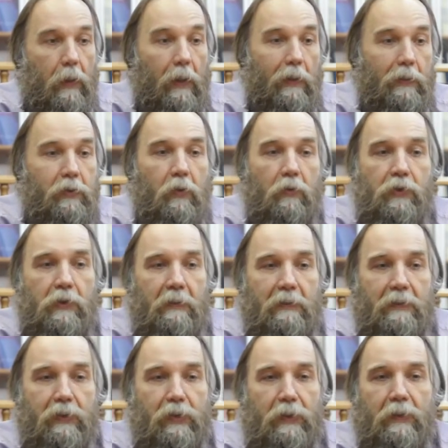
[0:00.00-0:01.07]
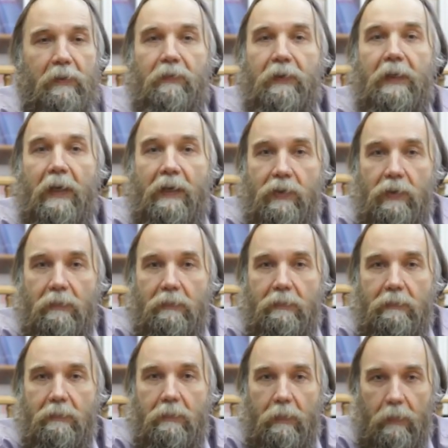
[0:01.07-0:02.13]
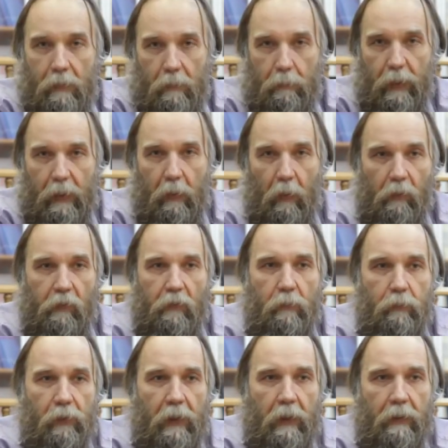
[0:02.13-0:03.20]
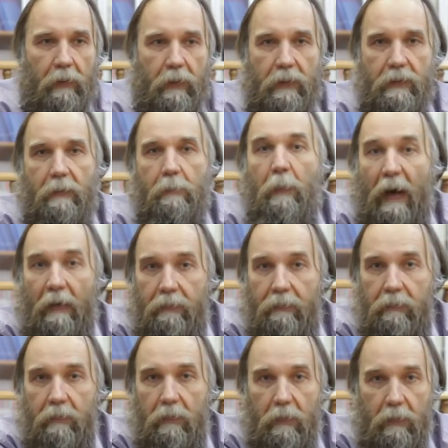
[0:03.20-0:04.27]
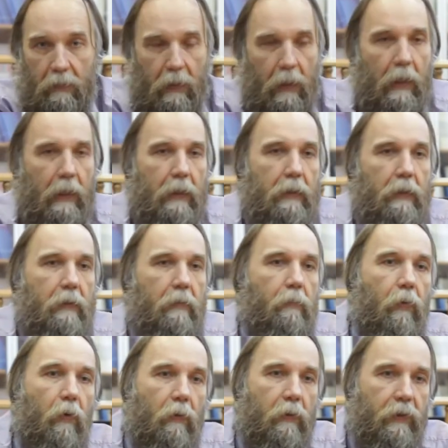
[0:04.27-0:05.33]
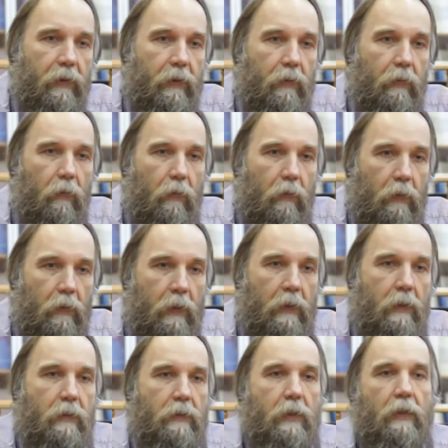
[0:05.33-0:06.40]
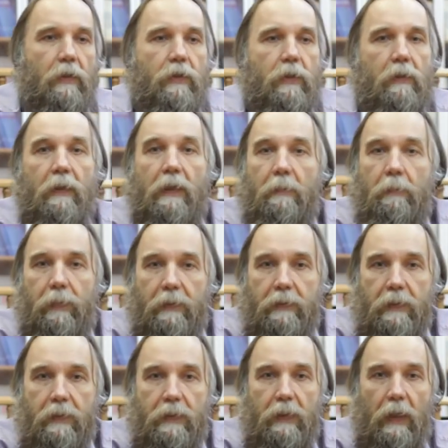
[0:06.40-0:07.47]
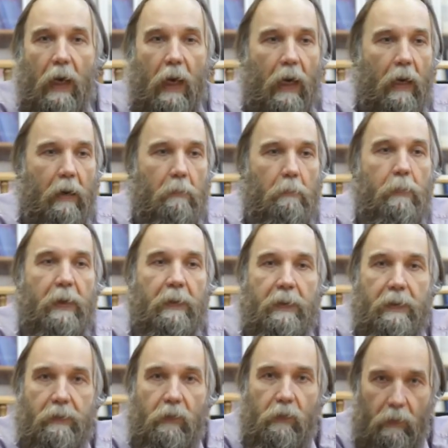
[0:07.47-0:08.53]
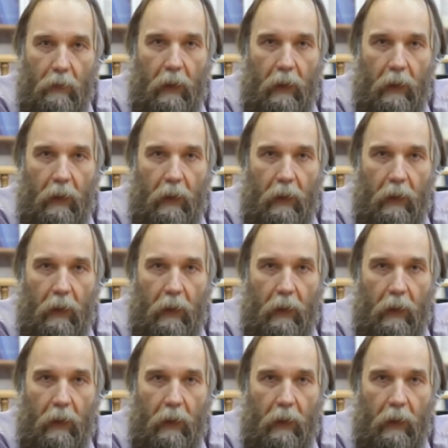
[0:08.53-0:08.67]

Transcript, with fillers: social stratification, because the brain is above and the body or sexual impulses are beneath,